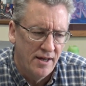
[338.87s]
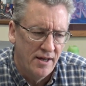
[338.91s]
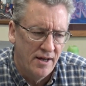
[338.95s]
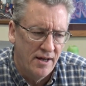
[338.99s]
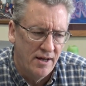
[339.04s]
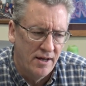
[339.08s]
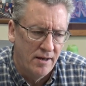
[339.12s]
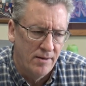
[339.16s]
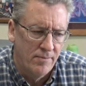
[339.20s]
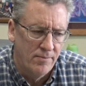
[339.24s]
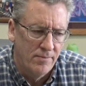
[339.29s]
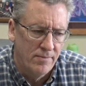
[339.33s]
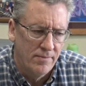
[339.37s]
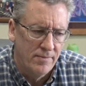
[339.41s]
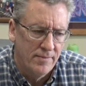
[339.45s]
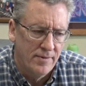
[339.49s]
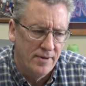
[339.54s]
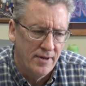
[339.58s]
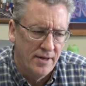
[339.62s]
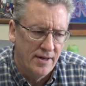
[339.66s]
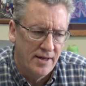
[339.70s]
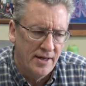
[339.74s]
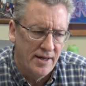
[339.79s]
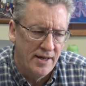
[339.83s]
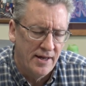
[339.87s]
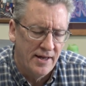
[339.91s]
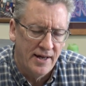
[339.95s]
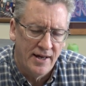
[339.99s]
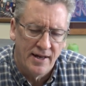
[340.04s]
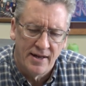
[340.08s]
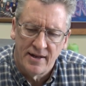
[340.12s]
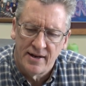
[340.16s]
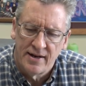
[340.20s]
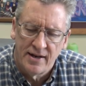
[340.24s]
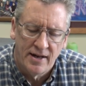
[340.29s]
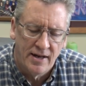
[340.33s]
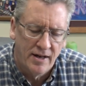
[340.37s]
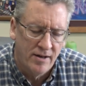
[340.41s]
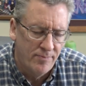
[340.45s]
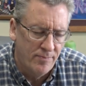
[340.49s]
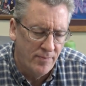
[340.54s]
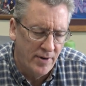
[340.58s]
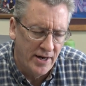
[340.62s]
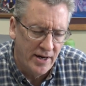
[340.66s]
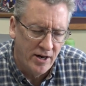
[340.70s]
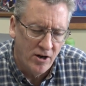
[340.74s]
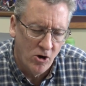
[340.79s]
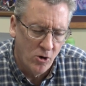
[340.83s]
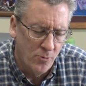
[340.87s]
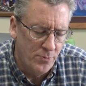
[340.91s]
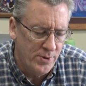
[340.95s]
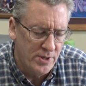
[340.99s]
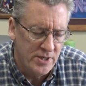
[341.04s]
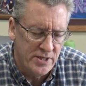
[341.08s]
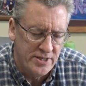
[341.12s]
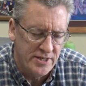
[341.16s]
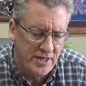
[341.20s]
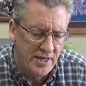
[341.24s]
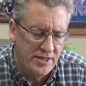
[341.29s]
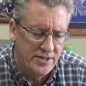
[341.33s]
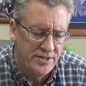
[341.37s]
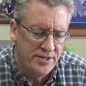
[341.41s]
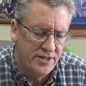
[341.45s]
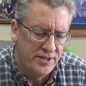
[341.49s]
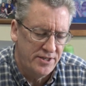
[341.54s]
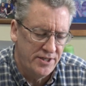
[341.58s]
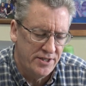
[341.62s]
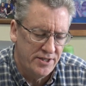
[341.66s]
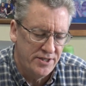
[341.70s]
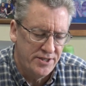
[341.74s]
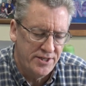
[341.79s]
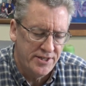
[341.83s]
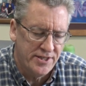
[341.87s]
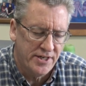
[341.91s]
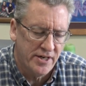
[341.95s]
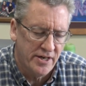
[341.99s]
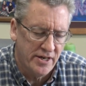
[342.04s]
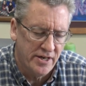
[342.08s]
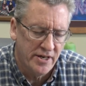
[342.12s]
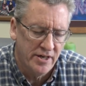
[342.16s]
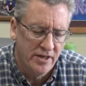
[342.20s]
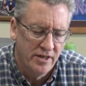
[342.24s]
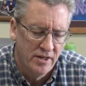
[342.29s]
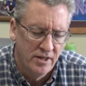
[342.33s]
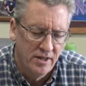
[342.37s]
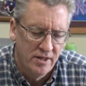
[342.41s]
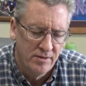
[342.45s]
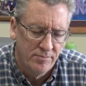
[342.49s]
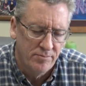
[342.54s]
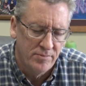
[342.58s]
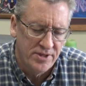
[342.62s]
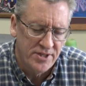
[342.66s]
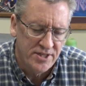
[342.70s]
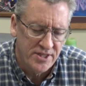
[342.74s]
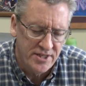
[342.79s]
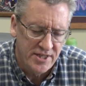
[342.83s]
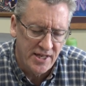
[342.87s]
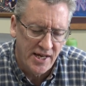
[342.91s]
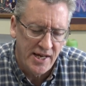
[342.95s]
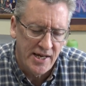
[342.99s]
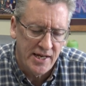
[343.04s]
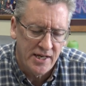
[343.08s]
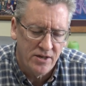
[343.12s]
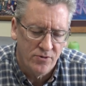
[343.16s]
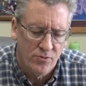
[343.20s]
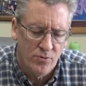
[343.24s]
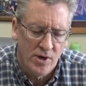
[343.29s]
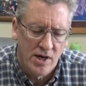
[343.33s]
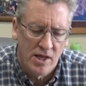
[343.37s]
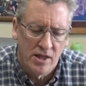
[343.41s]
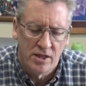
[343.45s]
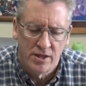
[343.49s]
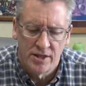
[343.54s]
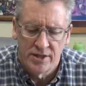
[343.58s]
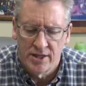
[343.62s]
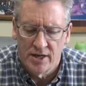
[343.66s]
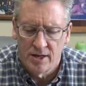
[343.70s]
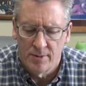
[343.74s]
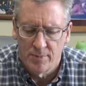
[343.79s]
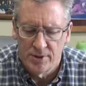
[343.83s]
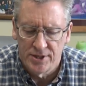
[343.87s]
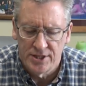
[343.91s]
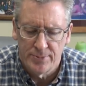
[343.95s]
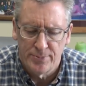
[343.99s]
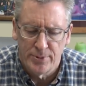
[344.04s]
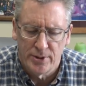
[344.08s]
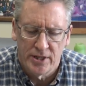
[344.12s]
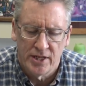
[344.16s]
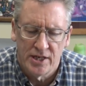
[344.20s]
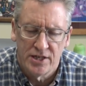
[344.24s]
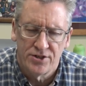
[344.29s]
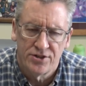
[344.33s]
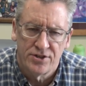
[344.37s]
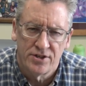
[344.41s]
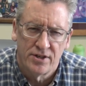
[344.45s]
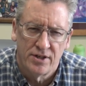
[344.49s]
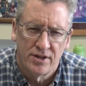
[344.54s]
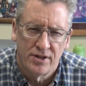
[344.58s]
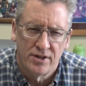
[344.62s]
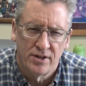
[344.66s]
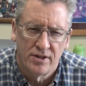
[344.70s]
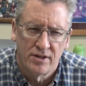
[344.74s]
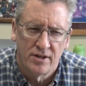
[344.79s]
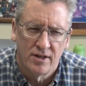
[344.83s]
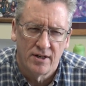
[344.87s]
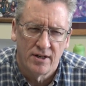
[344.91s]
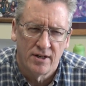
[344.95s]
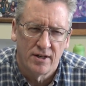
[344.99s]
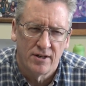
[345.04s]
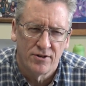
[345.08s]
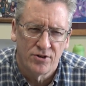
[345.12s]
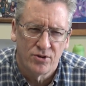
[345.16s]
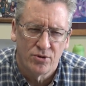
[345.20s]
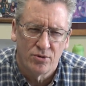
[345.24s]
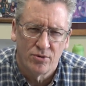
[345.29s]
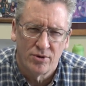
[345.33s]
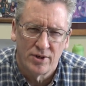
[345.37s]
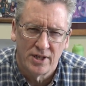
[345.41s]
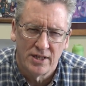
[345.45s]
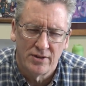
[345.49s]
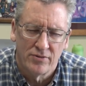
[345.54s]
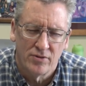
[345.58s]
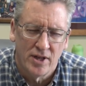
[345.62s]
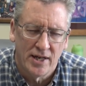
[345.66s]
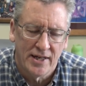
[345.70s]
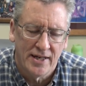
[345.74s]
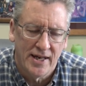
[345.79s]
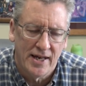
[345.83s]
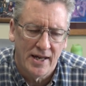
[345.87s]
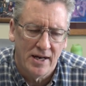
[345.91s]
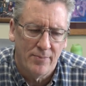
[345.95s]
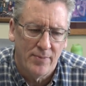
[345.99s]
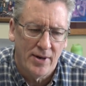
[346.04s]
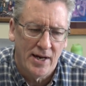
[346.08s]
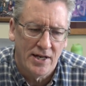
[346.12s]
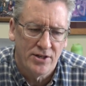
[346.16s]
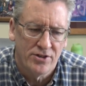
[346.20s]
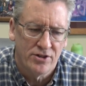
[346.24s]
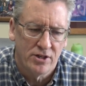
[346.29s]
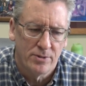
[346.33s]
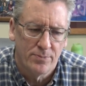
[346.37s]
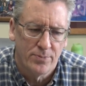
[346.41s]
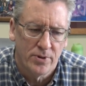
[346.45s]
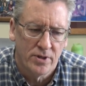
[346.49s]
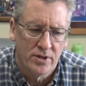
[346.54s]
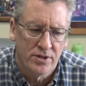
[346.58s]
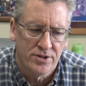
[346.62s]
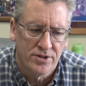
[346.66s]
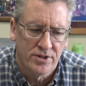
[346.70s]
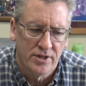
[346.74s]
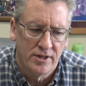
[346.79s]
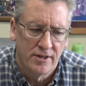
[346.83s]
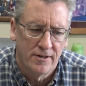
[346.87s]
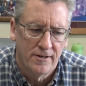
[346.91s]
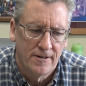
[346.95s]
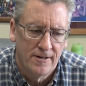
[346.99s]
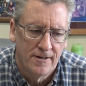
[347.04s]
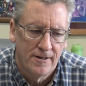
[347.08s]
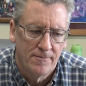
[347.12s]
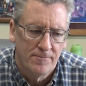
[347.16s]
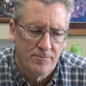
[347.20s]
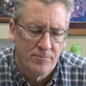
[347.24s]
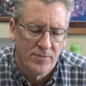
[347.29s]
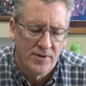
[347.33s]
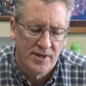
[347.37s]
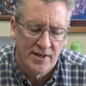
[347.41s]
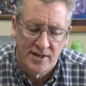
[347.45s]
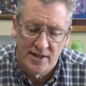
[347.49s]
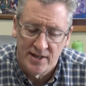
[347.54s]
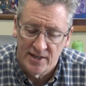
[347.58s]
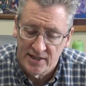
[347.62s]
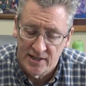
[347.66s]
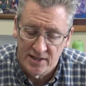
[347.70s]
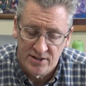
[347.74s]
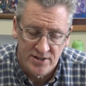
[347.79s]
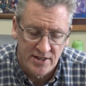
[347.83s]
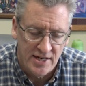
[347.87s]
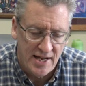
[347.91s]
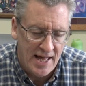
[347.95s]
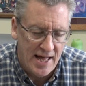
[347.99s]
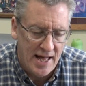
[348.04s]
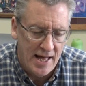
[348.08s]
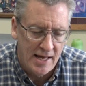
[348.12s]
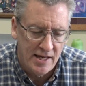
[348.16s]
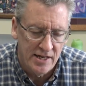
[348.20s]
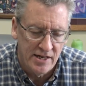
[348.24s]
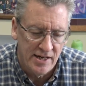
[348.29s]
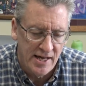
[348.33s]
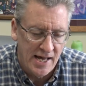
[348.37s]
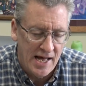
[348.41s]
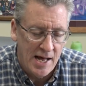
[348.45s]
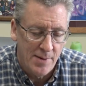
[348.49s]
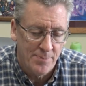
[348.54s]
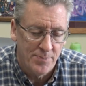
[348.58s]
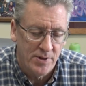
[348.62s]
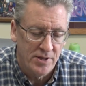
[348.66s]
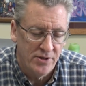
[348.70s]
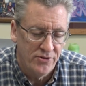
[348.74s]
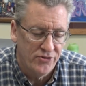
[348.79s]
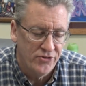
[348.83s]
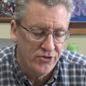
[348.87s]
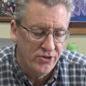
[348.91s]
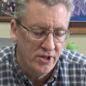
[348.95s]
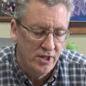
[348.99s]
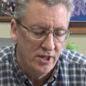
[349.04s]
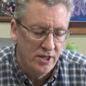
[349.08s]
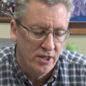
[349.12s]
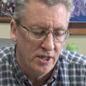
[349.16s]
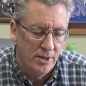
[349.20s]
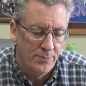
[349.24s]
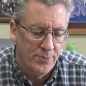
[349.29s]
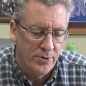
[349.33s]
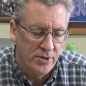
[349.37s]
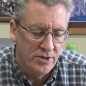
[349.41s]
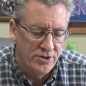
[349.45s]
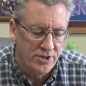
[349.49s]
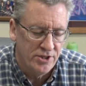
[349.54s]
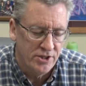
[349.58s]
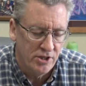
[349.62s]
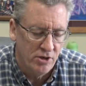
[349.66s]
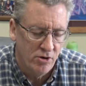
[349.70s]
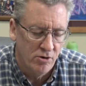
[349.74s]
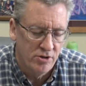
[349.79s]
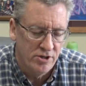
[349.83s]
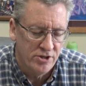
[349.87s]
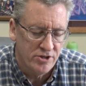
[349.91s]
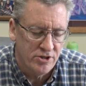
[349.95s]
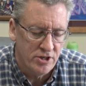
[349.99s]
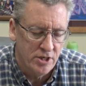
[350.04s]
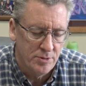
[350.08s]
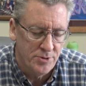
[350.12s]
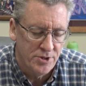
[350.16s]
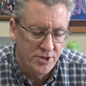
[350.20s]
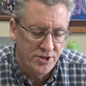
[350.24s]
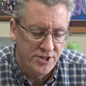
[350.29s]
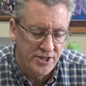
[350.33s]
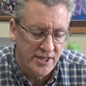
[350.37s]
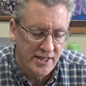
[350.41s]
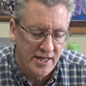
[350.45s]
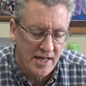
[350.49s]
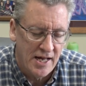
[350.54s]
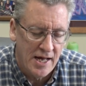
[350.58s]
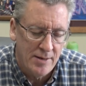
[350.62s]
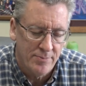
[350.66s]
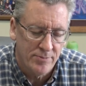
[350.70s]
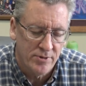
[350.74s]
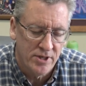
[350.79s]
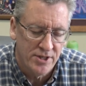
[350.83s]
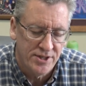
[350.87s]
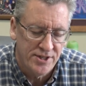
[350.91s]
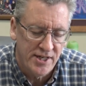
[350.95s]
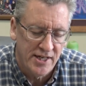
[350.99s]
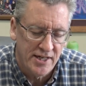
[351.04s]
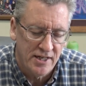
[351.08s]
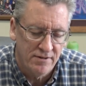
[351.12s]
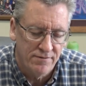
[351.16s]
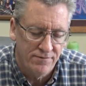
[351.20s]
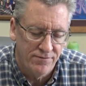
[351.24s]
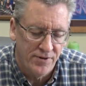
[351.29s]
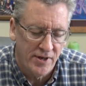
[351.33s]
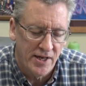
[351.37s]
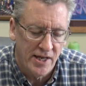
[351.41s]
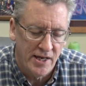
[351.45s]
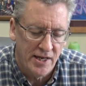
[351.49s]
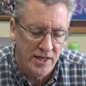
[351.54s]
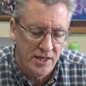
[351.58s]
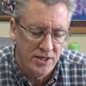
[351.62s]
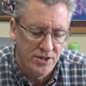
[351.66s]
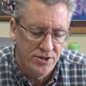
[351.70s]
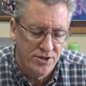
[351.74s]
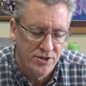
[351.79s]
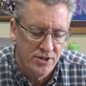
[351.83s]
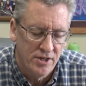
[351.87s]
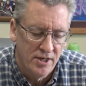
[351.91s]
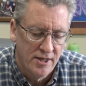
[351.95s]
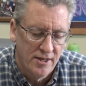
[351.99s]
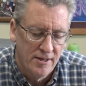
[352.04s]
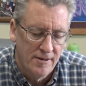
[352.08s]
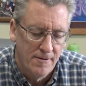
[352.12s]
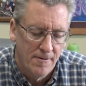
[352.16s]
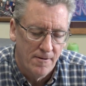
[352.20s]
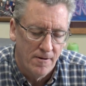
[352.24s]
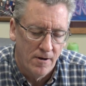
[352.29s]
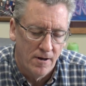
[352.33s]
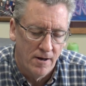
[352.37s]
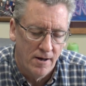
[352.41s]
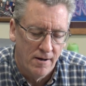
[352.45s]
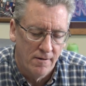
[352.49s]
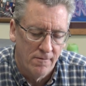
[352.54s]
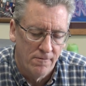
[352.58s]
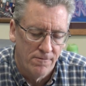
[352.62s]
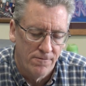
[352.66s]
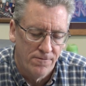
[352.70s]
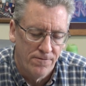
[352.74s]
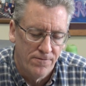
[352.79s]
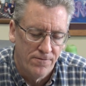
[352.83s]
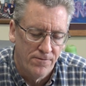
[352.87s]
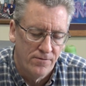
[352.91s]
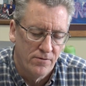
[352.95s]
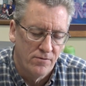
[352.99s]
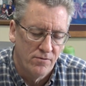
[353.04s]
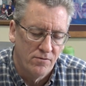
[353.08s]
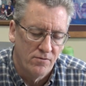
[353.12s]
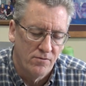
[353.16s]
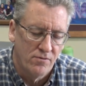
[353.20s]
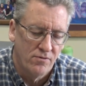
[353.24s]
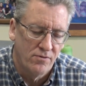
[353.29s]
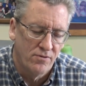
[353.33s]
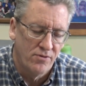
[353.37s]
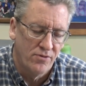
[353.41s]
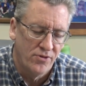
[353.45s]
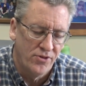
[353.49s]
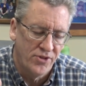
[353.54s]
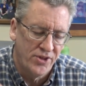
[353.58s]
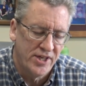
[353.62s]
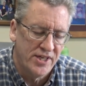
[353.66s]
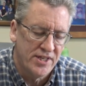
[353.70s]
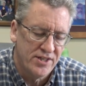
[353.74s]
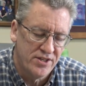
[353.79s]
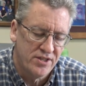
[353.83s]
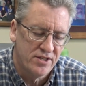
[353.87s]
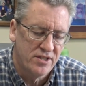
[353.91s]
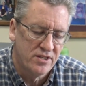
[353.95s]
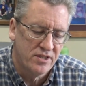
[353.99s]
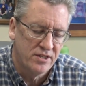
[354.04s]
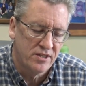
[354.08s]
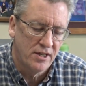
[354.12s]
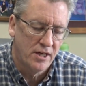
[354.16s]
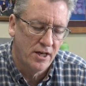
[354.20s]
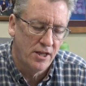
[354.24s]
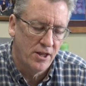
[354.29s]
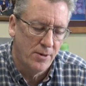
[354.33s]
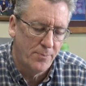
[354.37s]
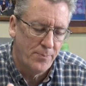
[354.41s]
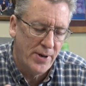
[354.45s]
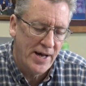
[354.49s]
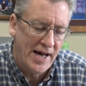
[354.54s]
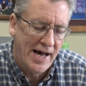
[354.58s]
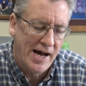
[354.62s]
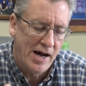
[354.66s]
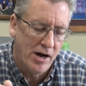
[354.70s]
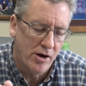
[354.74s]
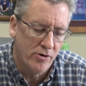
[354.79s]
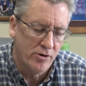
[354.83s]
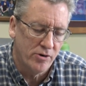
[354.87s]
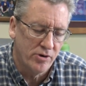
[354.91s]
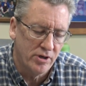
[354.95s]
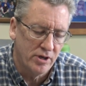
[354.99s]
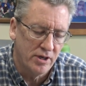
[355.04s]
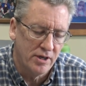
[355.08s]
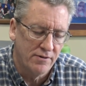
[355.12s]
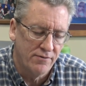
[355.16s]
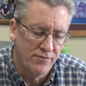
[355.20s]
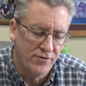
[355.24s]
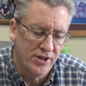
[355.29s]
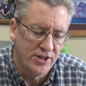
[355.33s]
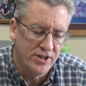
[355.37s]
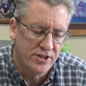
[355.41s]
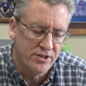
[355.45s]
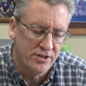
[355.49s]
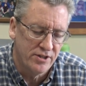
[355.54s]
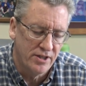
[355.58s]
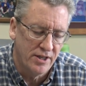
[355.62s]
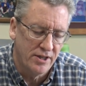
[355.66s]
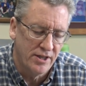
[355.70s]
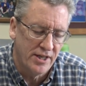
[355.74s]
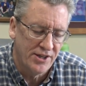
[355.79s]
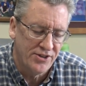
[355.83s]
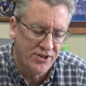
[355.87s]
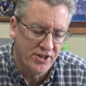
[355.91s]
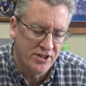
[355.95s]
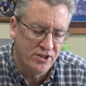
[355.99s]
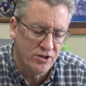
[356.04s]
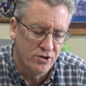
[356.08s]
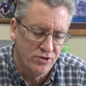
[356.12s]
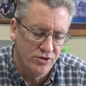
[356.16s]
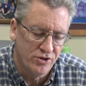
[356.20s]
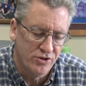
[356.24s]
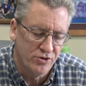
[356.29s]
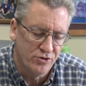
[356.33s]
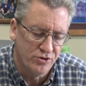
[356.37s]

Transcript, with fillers: My hope is that it's a sincere mistake rather than a manipulation toward evil. I can't imagine a person, and I guess it happens, a person going to Scripture and saying, I'm going to take advantage of this, the power of this, that this